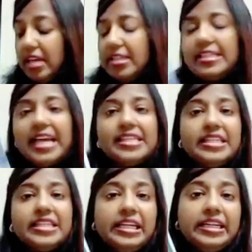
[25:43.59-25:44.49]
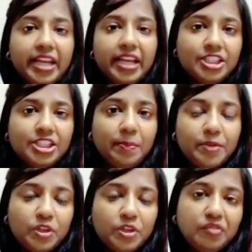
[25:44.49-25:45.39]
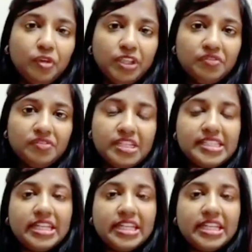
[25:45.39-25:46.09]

This has an entire chapter on forgiveness